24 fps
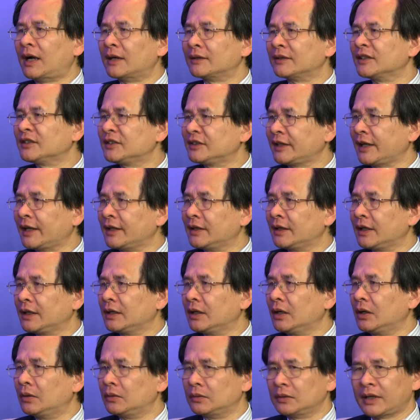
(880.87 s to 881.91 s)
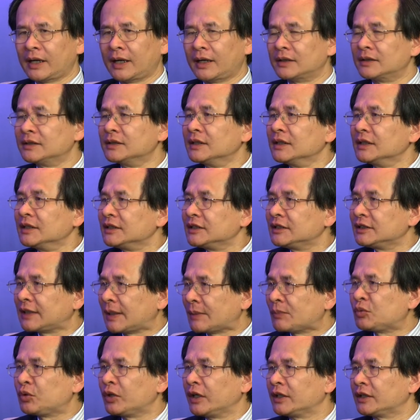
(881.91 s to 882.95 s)
understanding of the
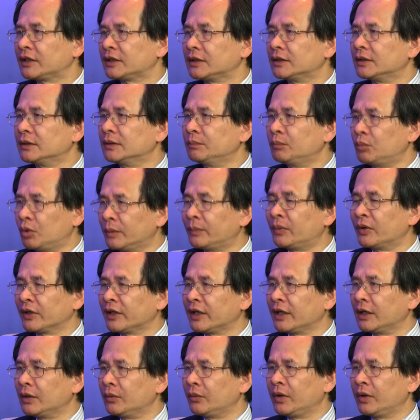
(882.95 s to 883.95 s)
substrate property.